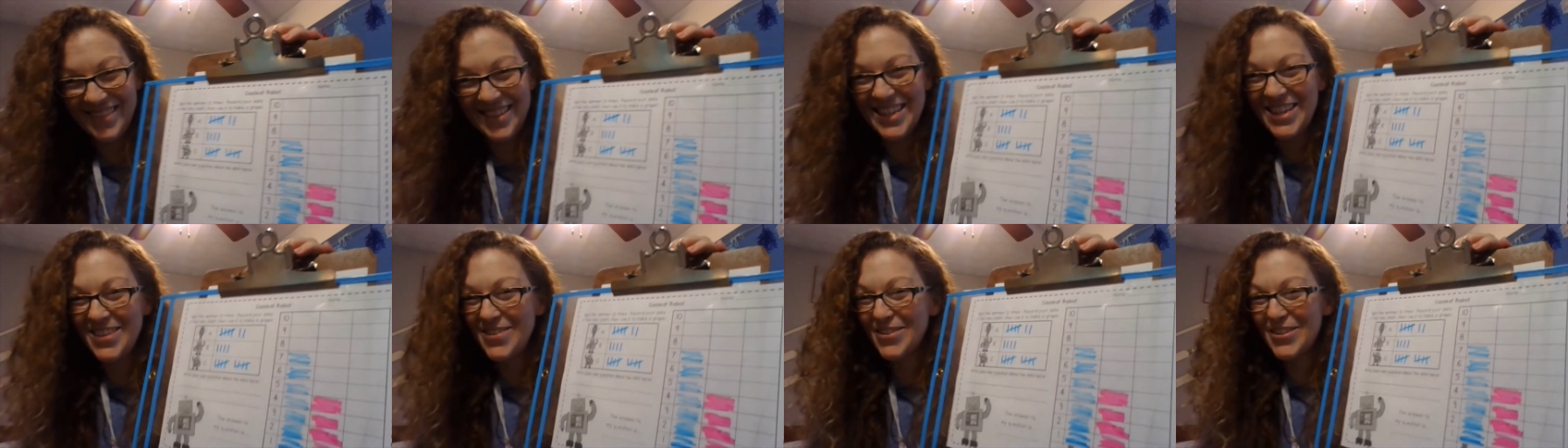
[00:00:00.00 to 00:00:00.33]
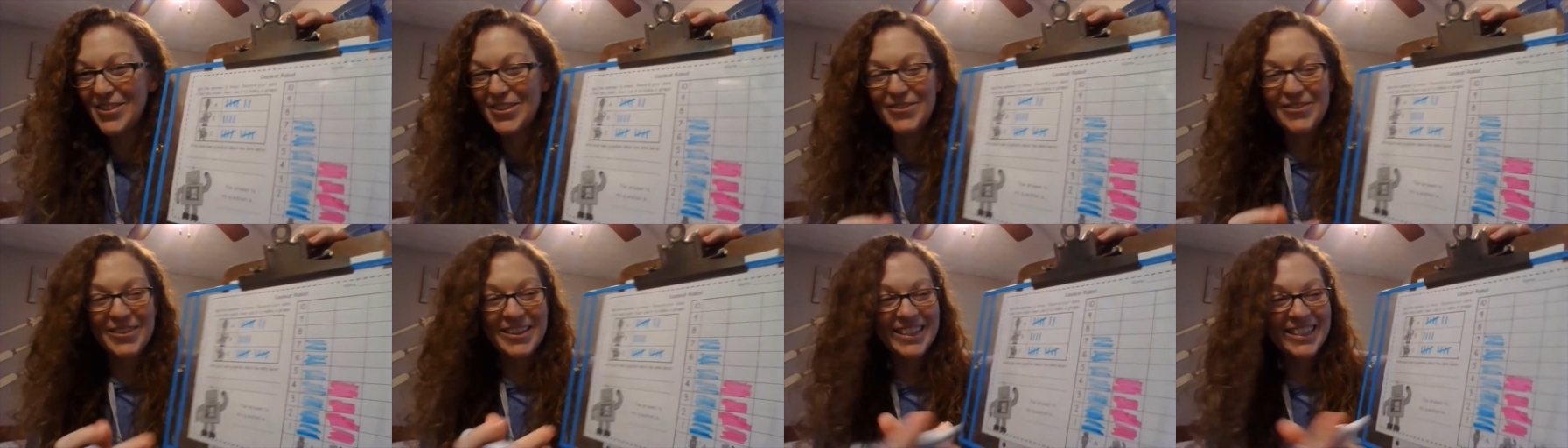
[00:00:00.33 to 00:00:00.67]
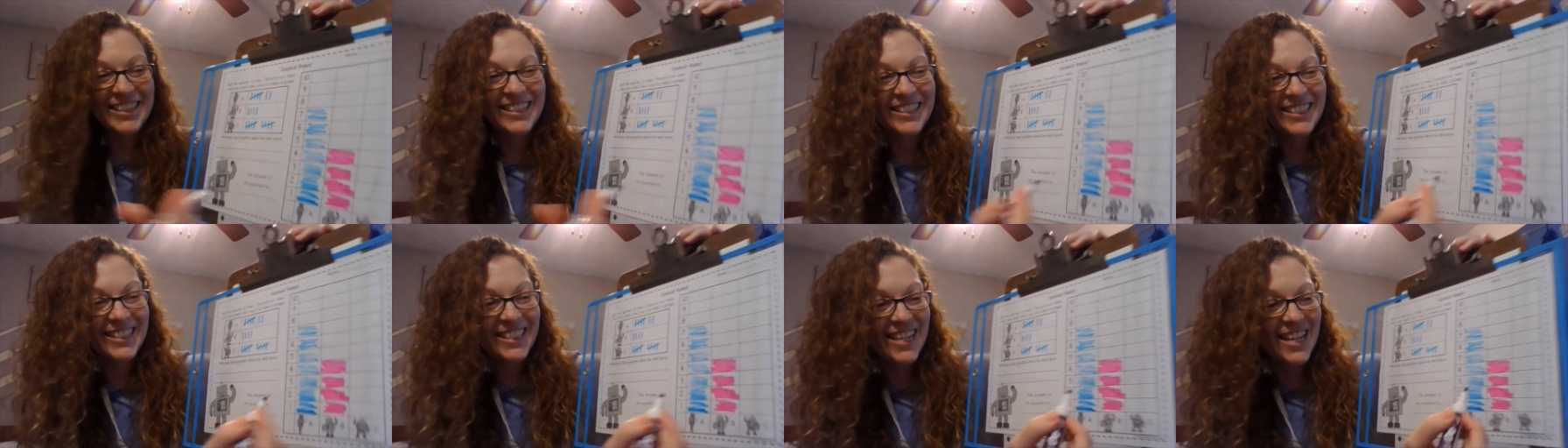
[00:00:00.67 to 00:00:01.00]
You knew it.
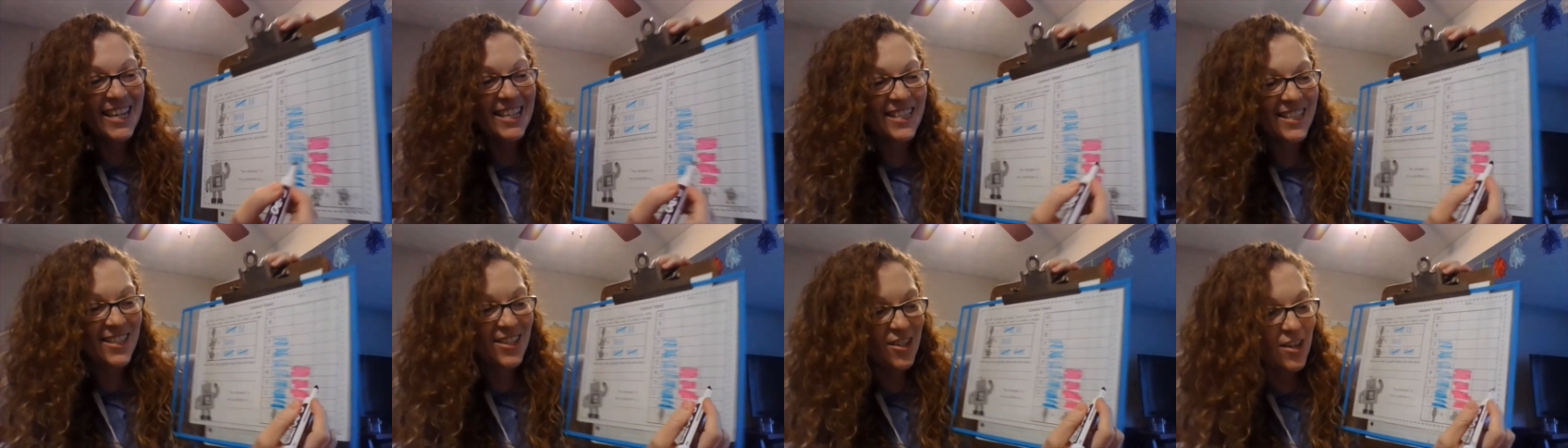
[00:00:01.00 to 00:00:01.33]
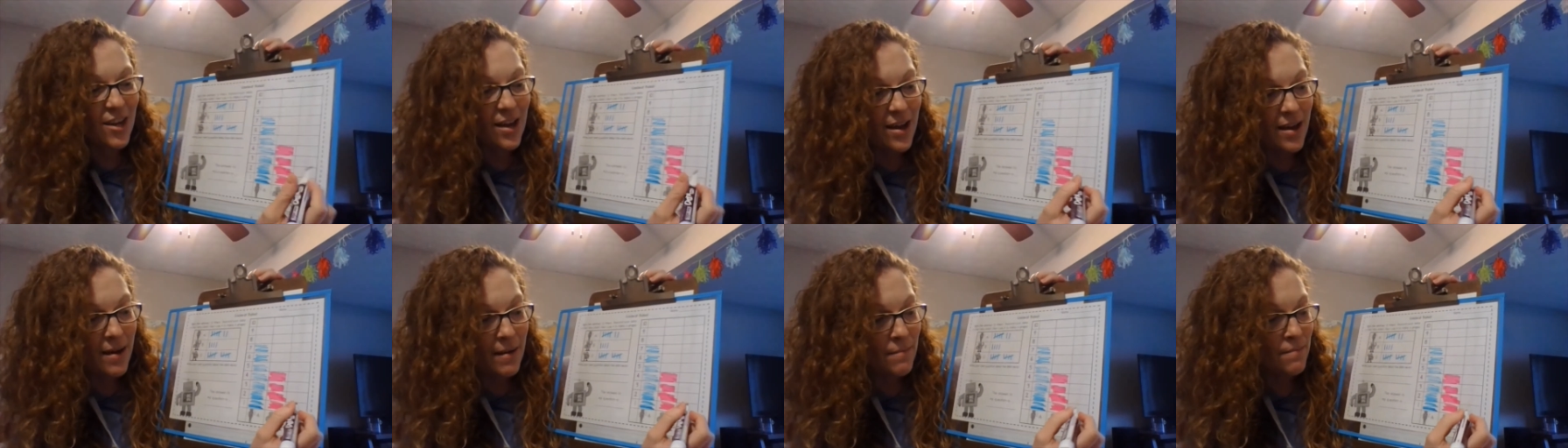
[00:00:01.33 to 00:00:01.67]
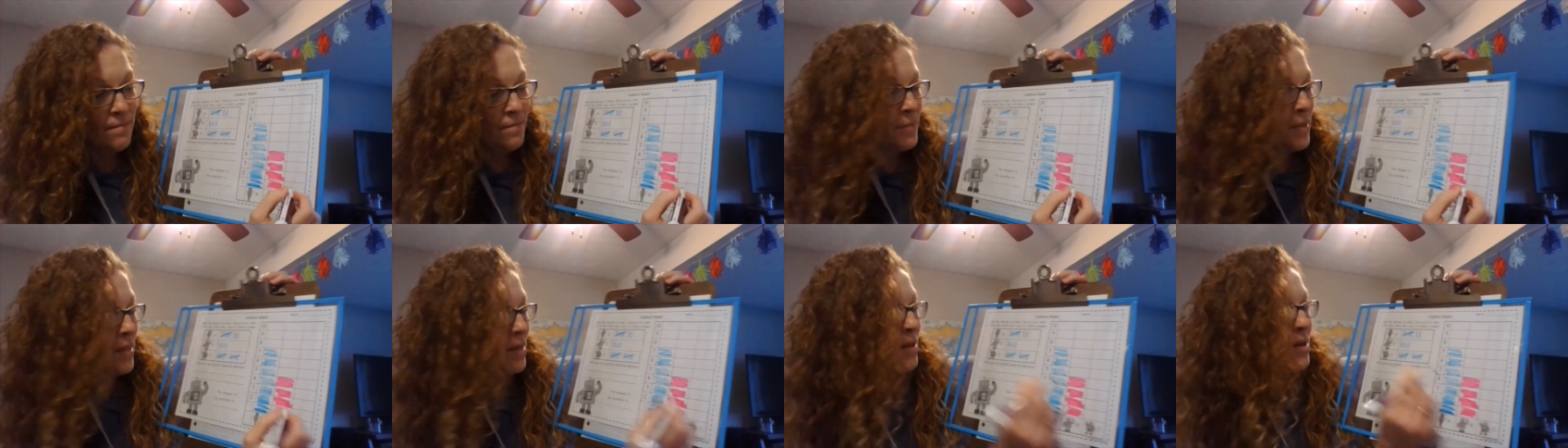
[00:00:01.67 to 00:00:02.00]
Nice job.
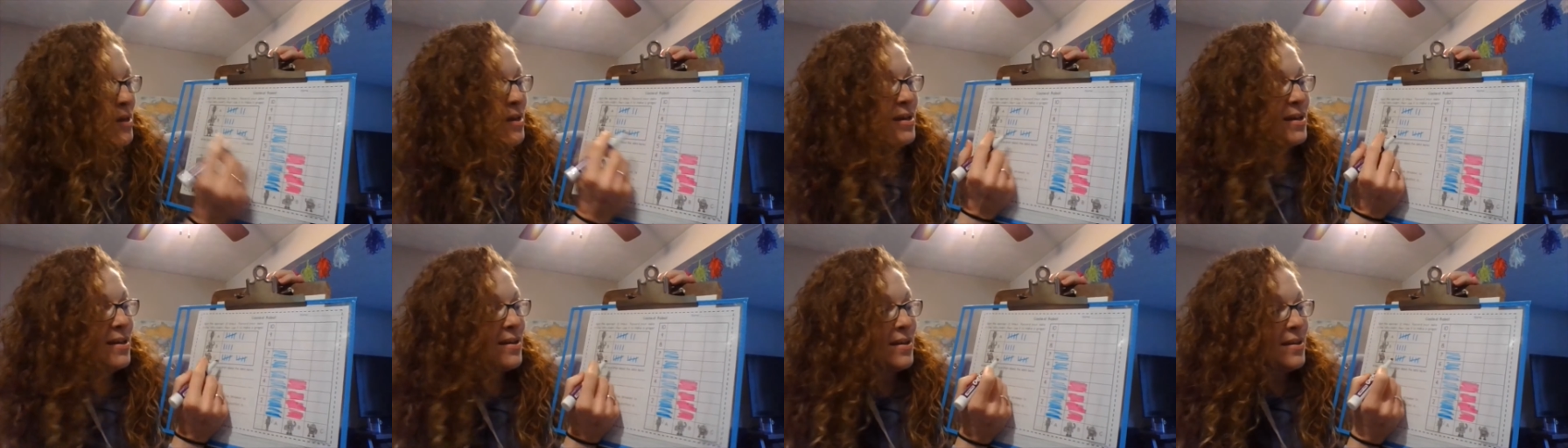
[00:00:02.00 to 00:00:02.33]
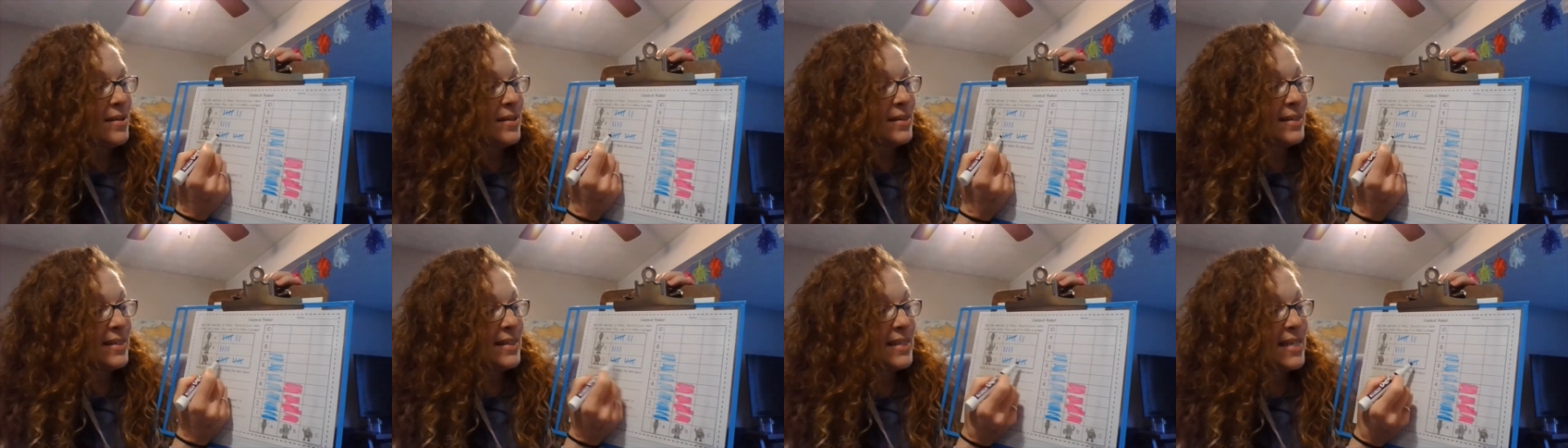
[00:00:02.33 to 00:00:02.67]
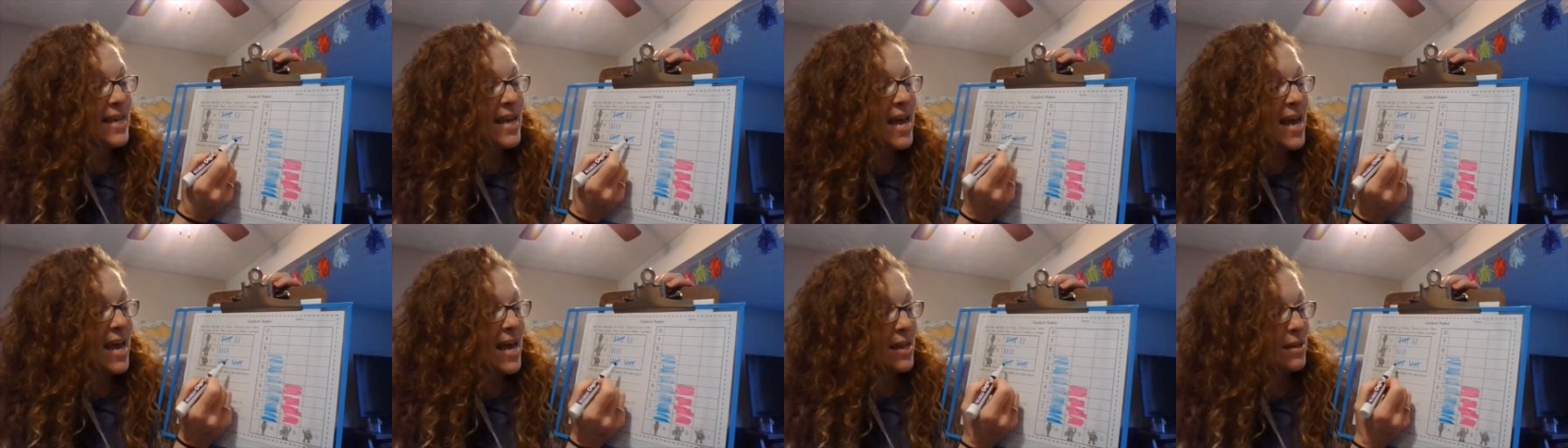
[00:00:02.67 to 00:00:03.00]

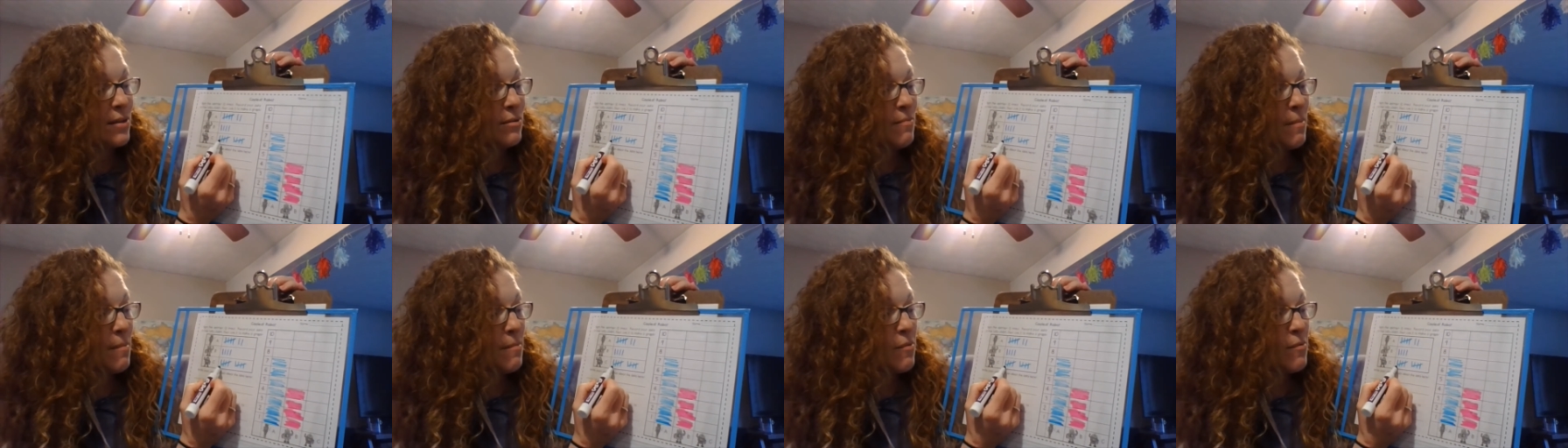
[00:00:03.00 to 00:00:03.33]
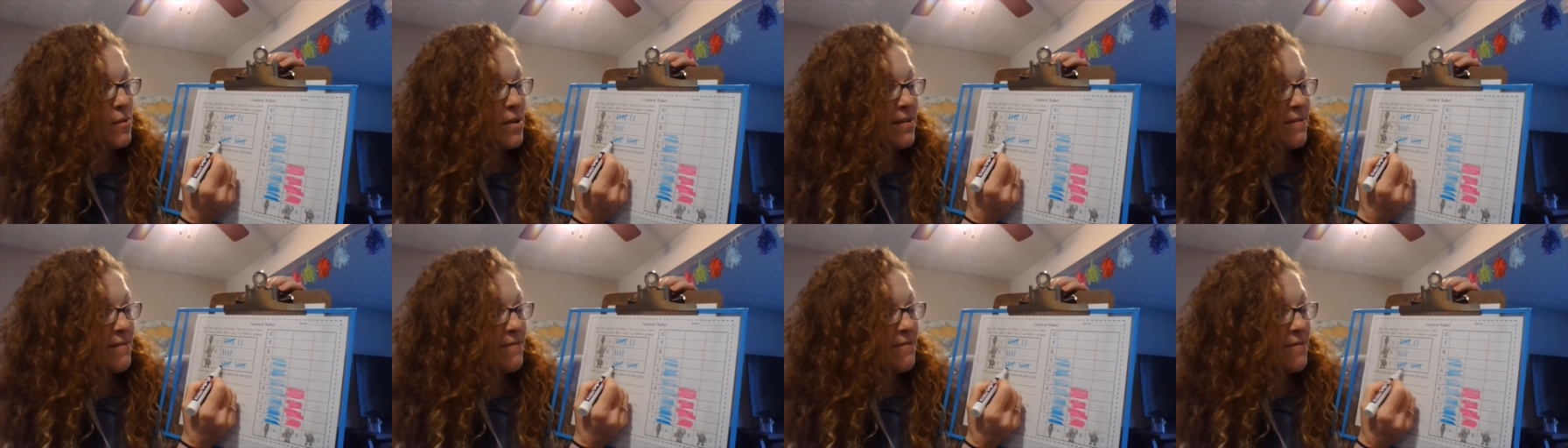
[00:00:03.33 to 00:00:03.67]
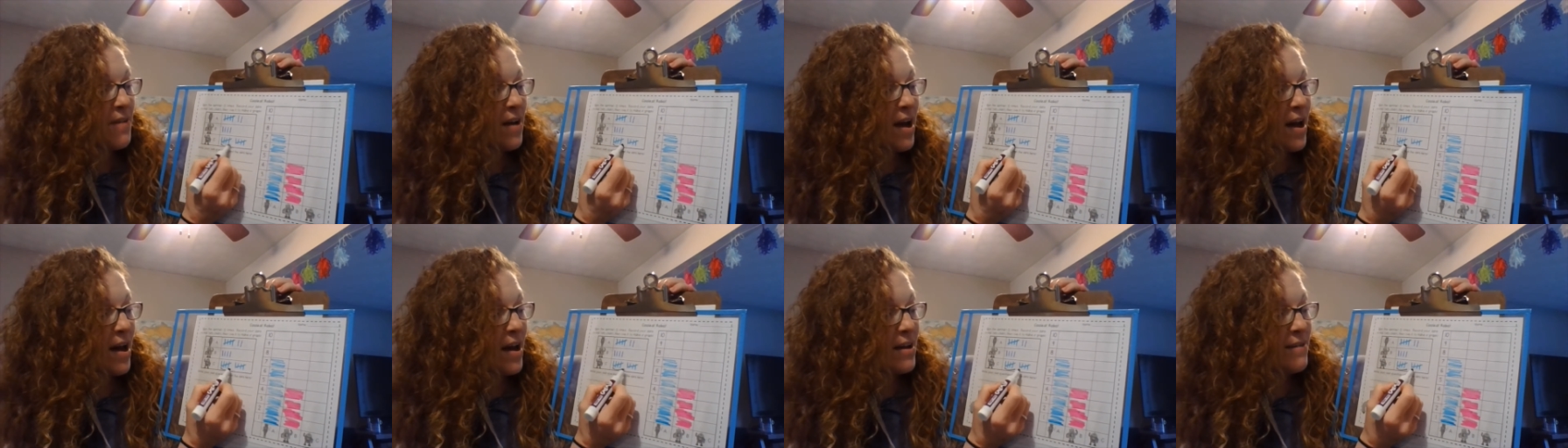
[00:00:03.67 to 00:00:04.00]
10. Remember, we have
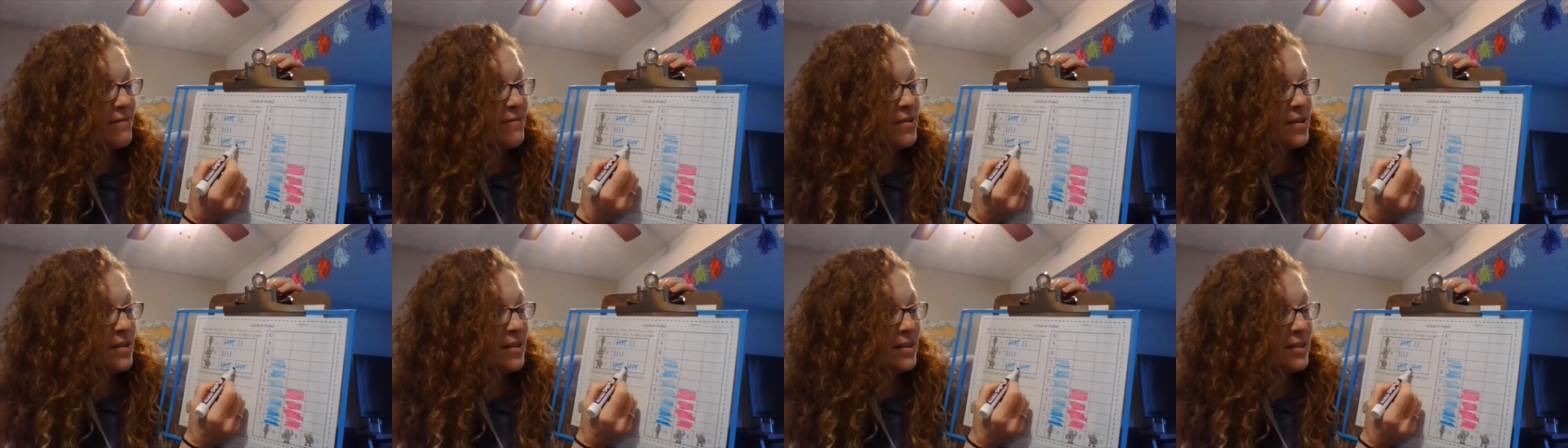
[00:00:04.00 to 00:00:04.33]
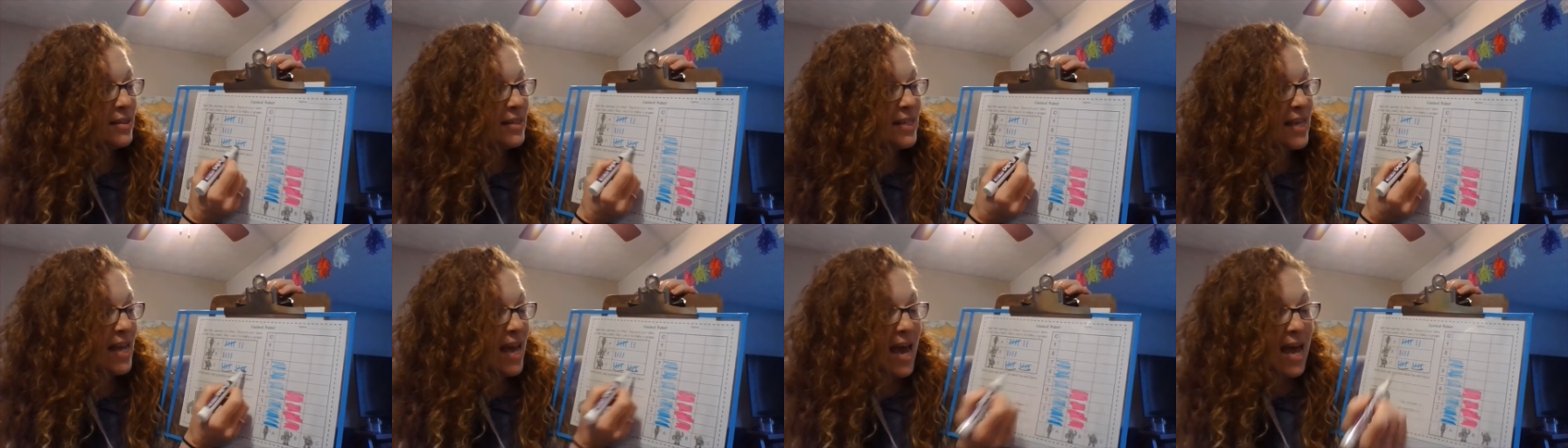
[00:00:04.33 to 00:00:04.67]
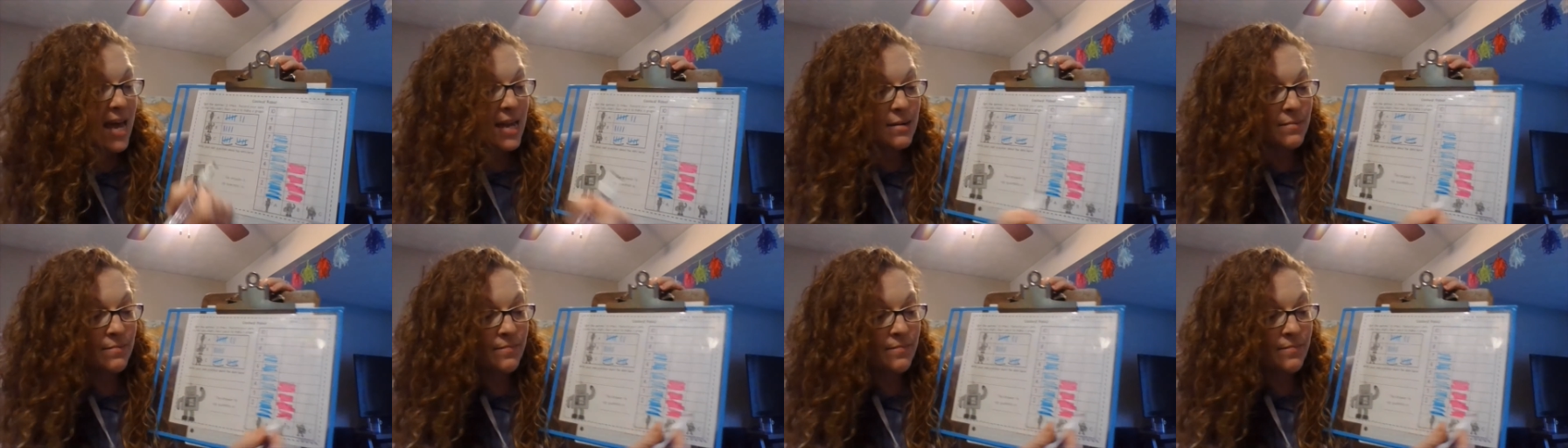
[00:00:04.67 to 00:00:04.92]
5, 10.